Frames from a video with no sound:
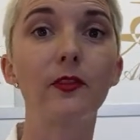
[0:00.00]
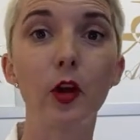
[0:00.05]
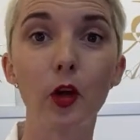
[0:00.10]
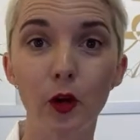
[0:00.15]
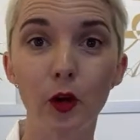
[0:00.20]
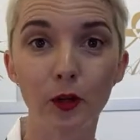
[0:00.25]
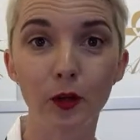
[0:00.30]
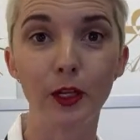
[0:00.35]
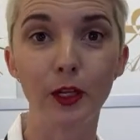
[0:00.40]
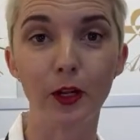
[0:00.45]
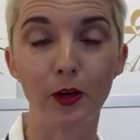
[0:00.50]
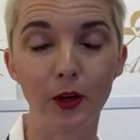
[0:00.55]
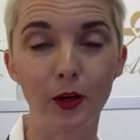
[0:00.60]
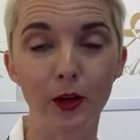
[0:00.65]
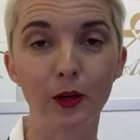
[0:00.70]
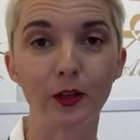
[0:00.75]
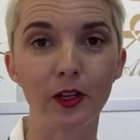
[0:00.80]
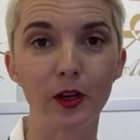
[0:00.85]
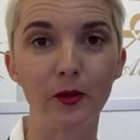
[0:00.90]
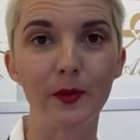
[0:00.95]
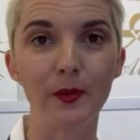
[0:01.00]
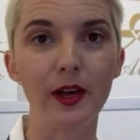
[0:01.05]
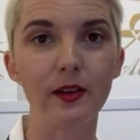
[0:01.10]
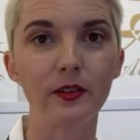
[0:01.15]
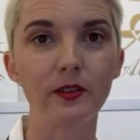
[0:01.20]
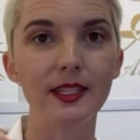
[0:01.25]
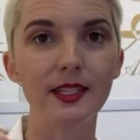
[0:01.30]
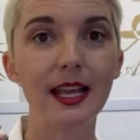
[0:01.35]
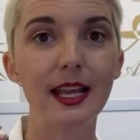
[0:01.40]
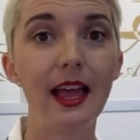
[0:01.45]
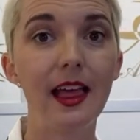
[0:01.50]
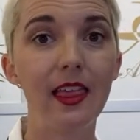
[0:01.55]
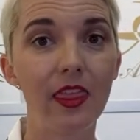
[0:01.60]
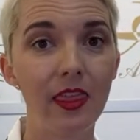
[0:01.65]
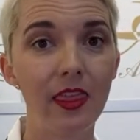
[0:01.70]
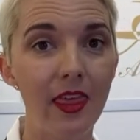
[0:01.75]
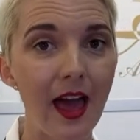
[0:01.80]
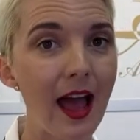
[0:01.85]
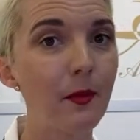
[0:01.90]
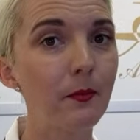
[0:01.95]
earlier models.
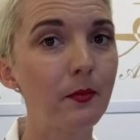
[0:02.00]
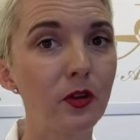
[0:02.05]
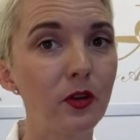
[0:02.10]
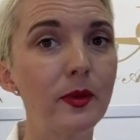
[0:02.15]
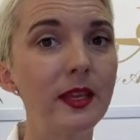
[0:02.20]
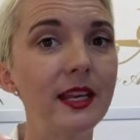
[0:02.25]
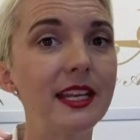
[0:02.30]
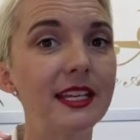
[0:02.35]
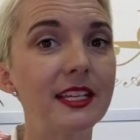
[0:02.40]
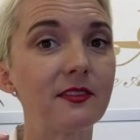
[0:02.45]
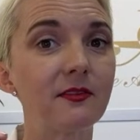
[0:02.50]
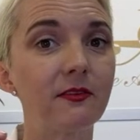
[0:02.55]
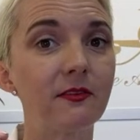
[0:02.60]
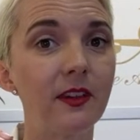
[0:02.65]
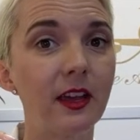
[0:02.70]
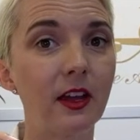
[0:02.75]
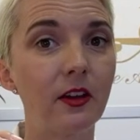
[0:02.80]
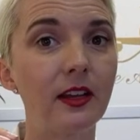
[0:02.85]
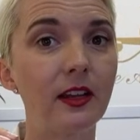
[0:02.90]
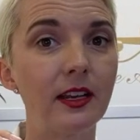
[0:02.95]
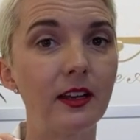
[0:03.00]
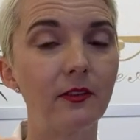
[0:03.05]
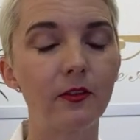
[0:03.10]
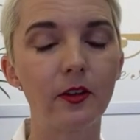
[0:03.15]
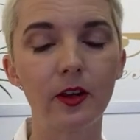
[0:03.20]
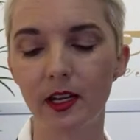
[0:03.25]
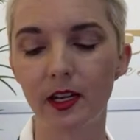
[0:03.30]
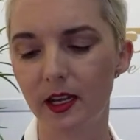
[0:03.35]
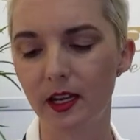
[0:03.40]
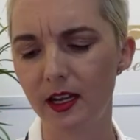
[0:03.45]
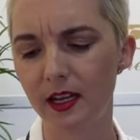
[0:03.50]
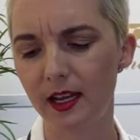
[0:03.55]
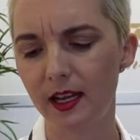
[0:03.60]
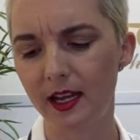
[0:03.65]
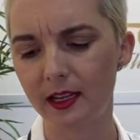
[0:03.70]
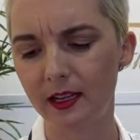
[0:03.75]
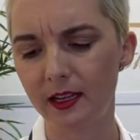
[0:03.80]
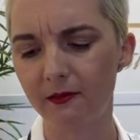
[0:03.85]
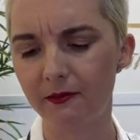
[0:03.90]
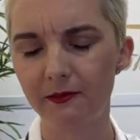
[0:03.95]
That movement is very different. And
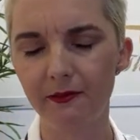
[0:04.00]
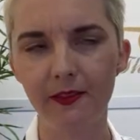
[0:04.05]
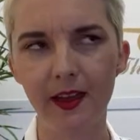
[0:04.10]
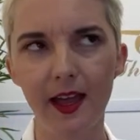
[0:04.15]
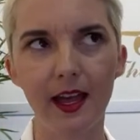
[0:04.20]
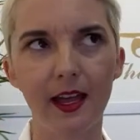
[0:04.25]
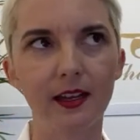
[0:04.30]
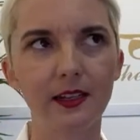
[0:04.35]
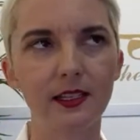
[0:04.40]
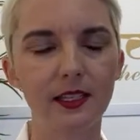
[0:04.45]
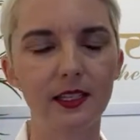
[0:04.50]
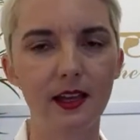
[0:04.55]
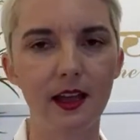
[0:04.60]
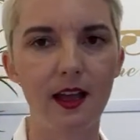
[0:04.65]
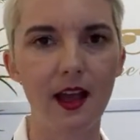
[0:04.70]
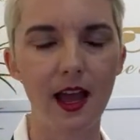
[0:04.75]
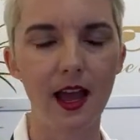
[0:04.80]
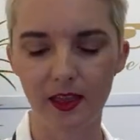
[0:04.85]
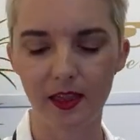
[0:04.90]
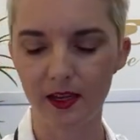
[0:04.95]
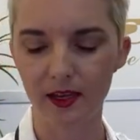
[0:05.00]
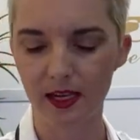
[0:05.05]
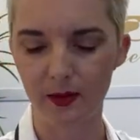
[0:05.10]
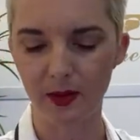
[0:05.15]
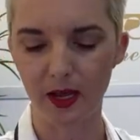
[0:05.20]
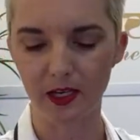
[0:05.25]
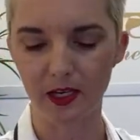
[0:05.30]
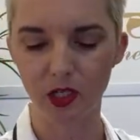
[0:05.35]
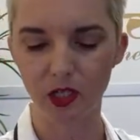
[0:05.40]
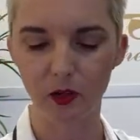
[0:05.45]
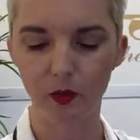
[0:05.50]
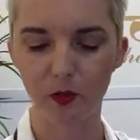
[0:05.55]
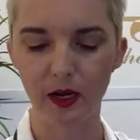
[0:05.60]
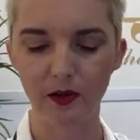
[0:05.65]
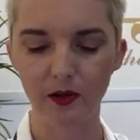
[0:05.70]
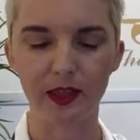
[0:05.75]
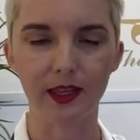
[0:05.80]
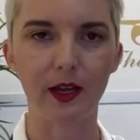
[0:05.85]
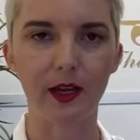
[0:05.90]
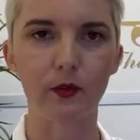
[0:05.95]
in fact, I think I'm actually
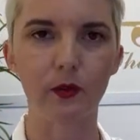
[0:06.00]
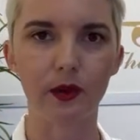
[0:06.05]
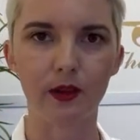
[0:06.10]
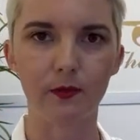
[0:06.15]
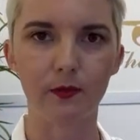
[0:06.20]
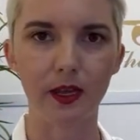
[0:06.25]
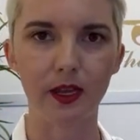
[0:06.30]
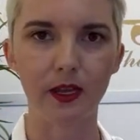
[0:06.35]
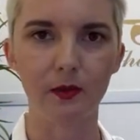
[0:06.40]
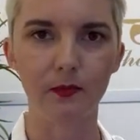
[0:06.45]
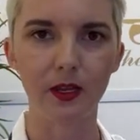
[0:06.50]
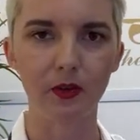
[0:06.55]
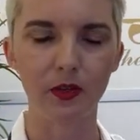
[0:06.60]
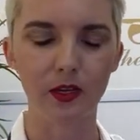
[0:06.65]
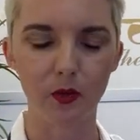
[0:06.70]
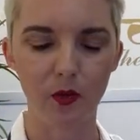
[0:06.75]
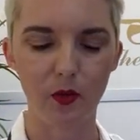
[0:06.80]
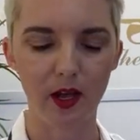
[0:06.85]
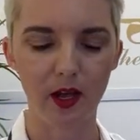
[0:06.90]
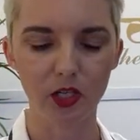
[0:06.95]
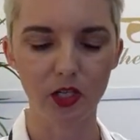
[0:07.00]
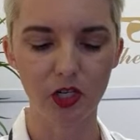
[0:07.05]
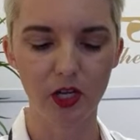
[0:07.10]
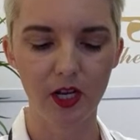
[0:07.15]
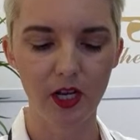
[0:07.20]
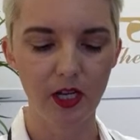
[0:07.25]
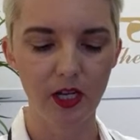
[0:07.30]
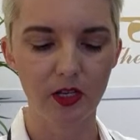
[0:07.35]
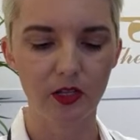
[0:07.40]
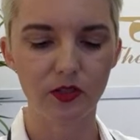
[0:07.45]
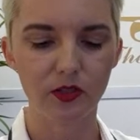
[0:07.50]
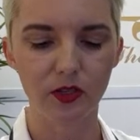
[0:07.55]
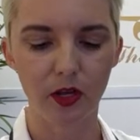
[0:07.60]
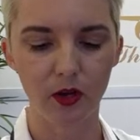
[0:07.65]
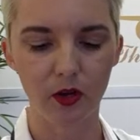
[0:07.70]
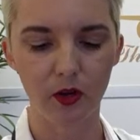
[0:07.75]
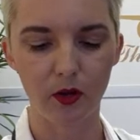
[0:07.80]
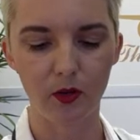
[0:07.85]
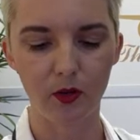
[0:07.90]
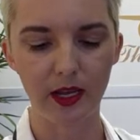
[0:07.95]
wearing that one on my Amelia watch.
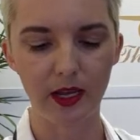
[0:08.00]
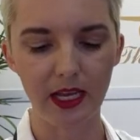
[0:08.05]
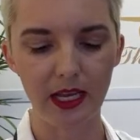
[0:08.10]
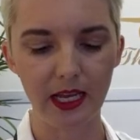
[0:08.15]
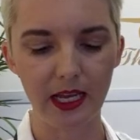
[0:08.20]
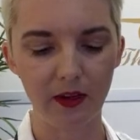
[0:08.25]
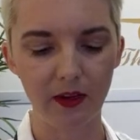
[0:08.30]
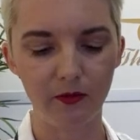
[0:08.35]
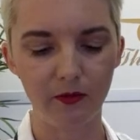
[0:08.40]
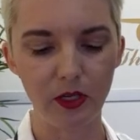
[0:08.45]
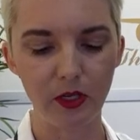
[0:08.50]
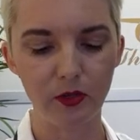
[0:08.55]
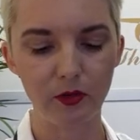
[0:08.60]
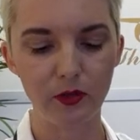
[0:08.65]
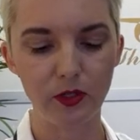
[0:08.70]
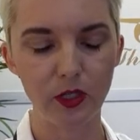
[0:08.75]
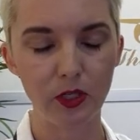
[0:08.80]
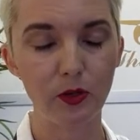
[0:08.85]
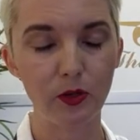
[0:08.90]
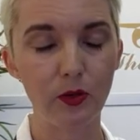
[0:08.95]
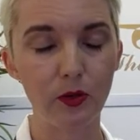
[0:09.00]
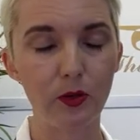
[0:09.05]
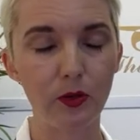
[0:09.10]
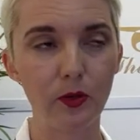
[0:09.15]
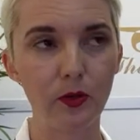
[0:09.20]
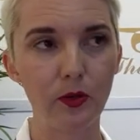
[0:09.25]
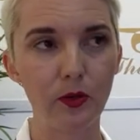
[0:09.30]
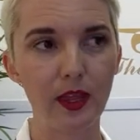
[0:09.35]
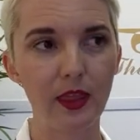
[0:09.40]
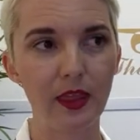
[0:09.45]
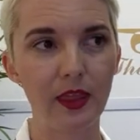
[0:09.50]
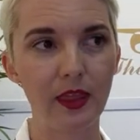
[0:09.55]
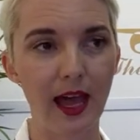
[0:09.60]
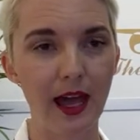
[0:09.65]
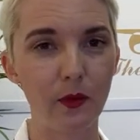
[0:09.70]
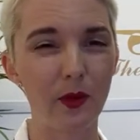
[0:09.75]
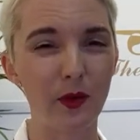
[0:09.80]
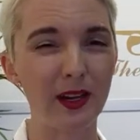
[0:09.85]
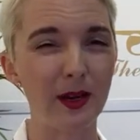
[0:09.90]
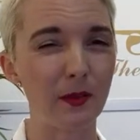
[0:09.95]
So if you do that
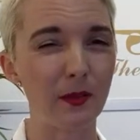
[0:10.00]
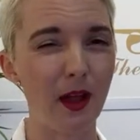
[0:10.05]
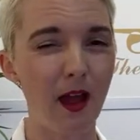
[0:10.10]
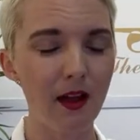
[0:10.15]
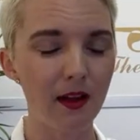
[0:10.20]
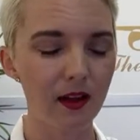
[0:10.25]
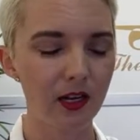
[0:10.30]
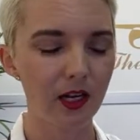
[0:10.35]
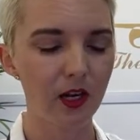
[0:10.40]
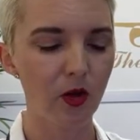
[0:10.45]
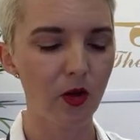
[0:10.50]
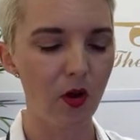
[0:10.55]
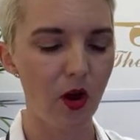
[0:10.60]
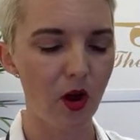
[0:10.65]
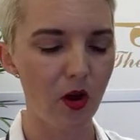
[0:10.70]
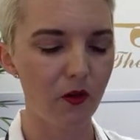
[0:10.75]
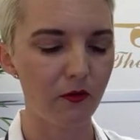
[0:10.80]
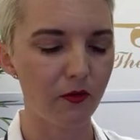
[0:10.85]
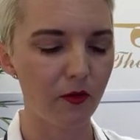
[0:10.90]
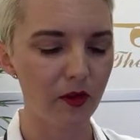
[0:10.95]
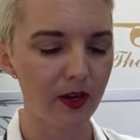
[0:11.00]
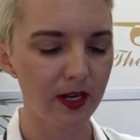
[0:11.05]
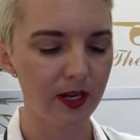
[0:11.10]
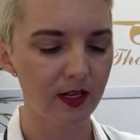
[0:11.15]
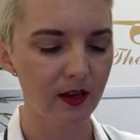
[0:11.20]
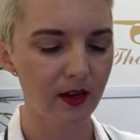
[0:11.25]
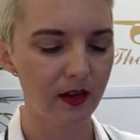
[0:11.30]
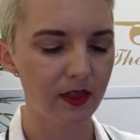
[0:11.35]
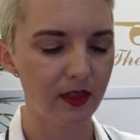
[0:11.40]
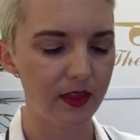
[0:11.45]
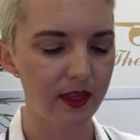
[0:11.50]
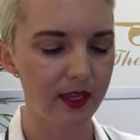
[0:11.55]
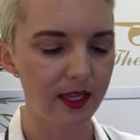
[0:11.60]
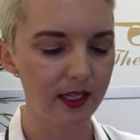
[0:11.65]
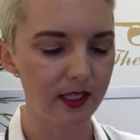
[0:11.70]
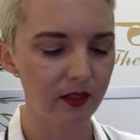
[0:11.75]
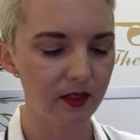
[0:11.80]
one, I'm not gonna go over it on this